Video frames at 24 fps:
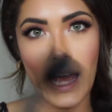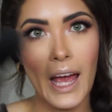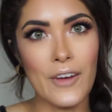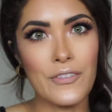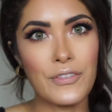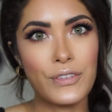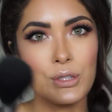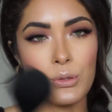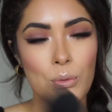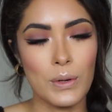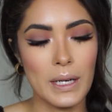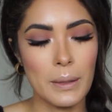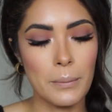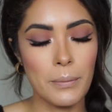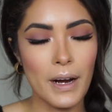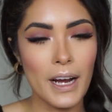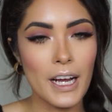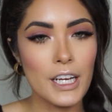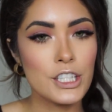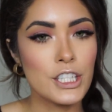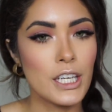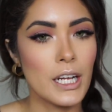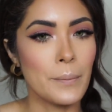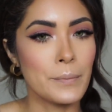F20
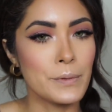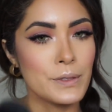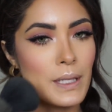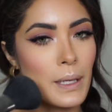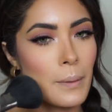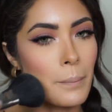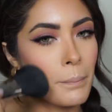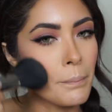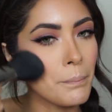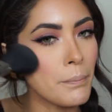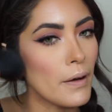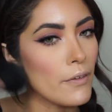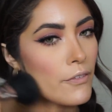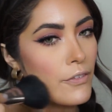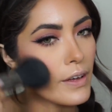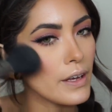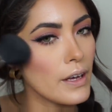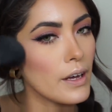brush, and I'm just gonna buff